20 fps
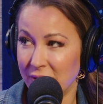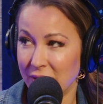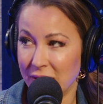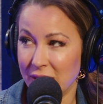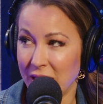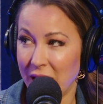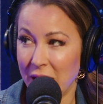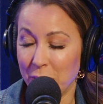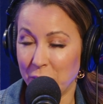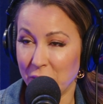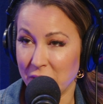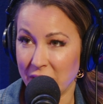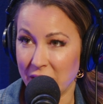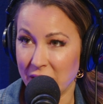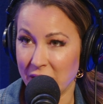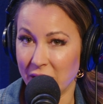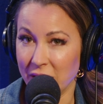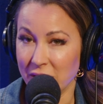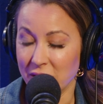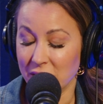to 10
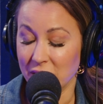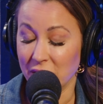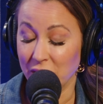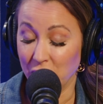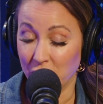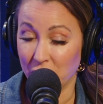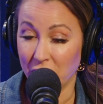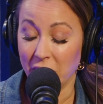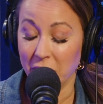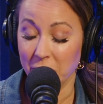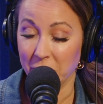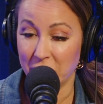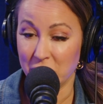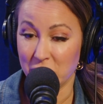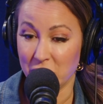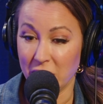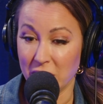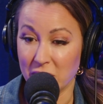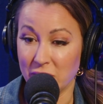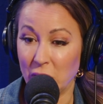percentile, it's incredibly
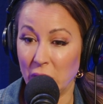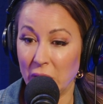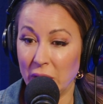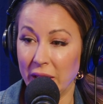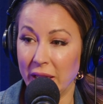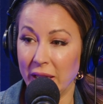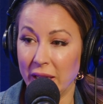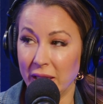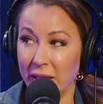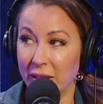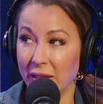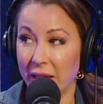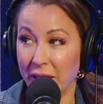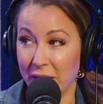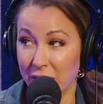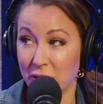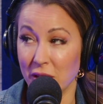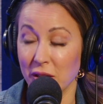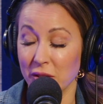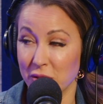stressful. And
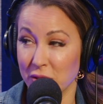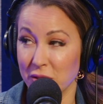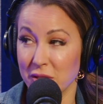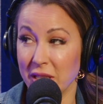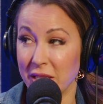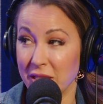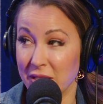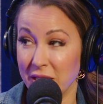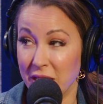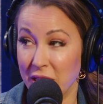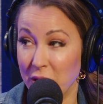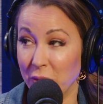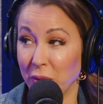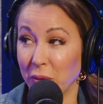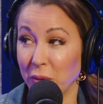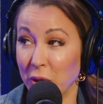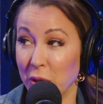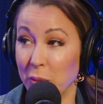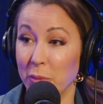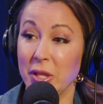like the doctors like sit you in
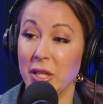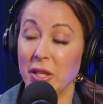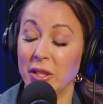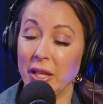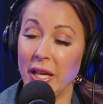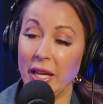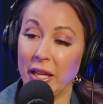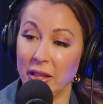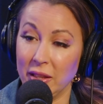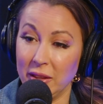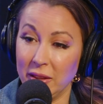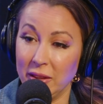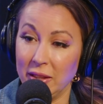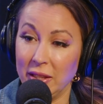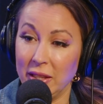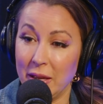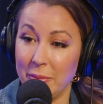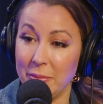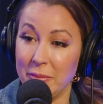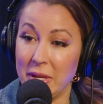a room and they're like,
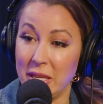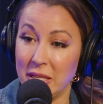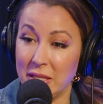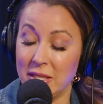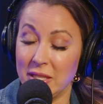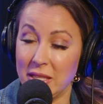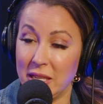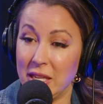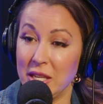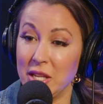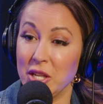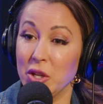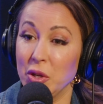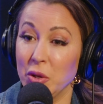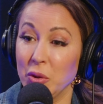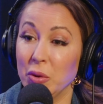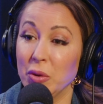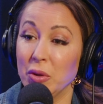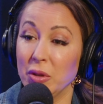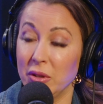let me see
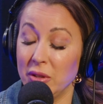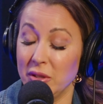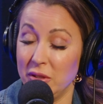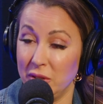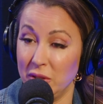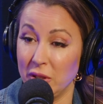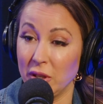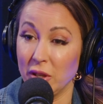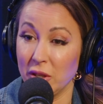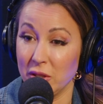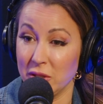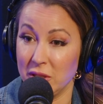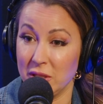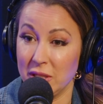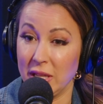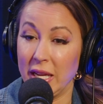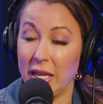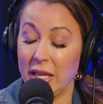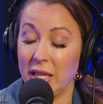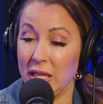you,
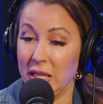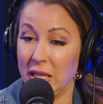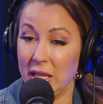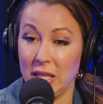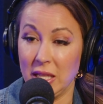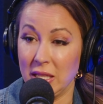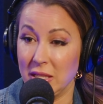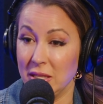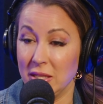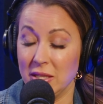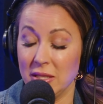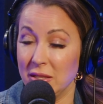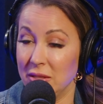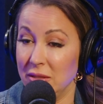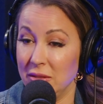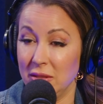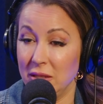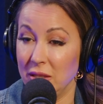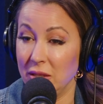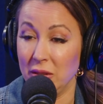nurse. Like, this is,
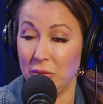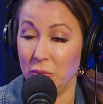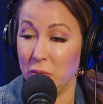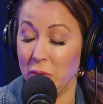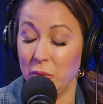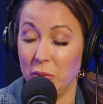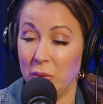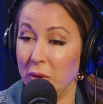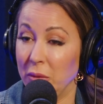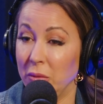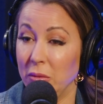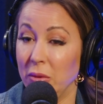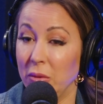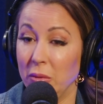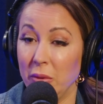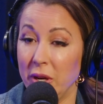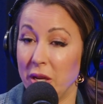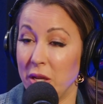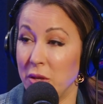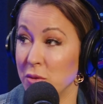what
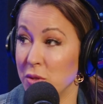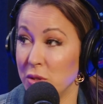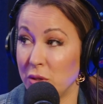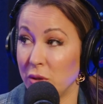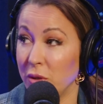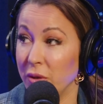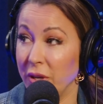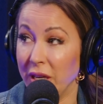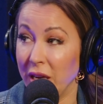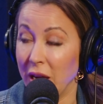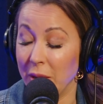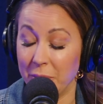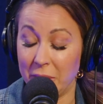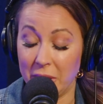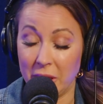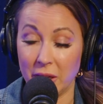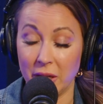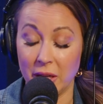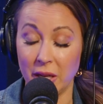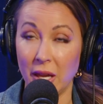are you screwing up
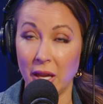here?